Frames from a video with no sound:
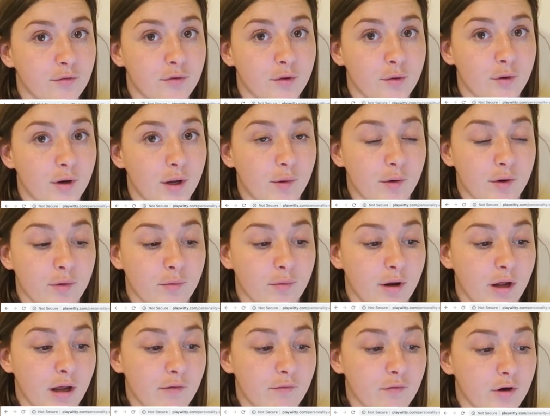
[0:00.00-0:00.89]
so now I
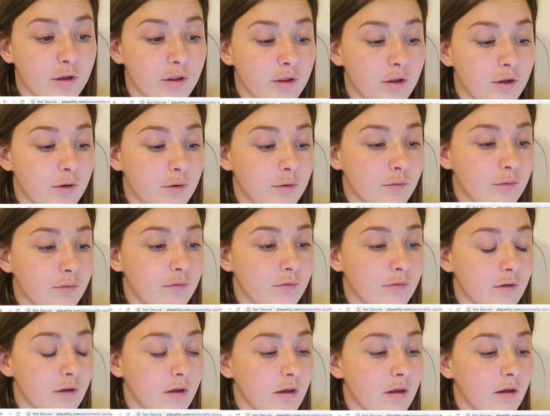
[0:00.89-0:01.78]
don't have one of those.